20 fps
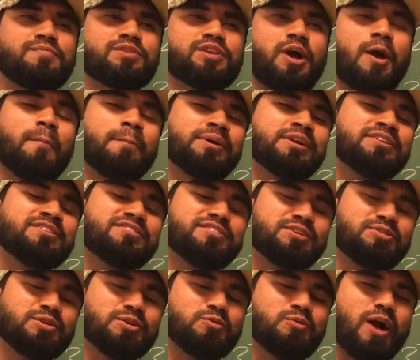competency
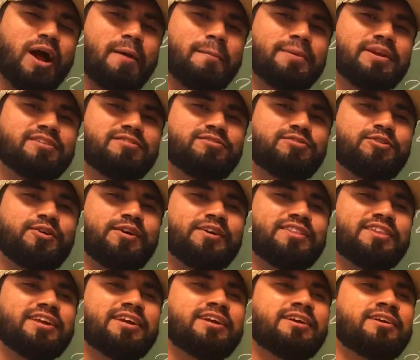requirement for
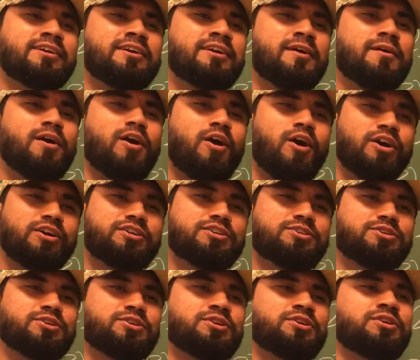their
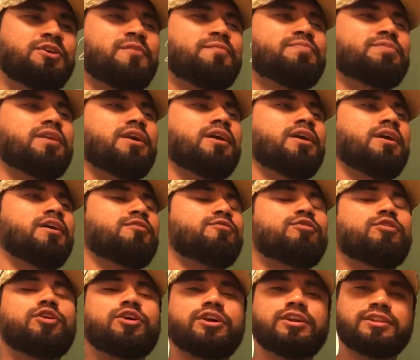auditor,
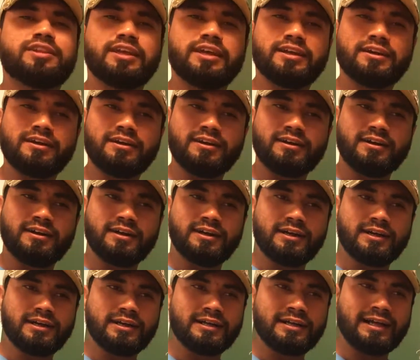for
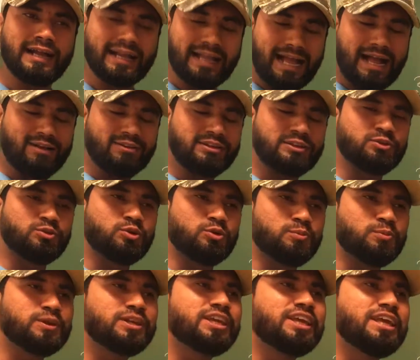their accountant or
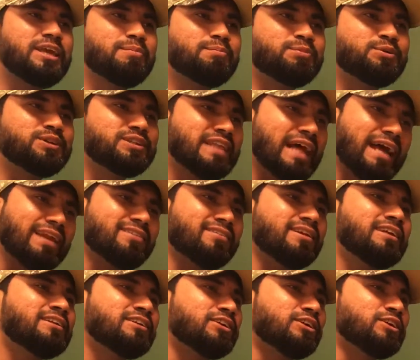bookkeeper, that is
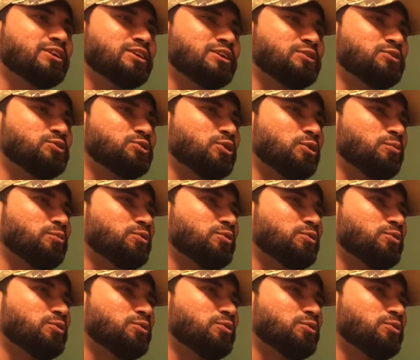internal control.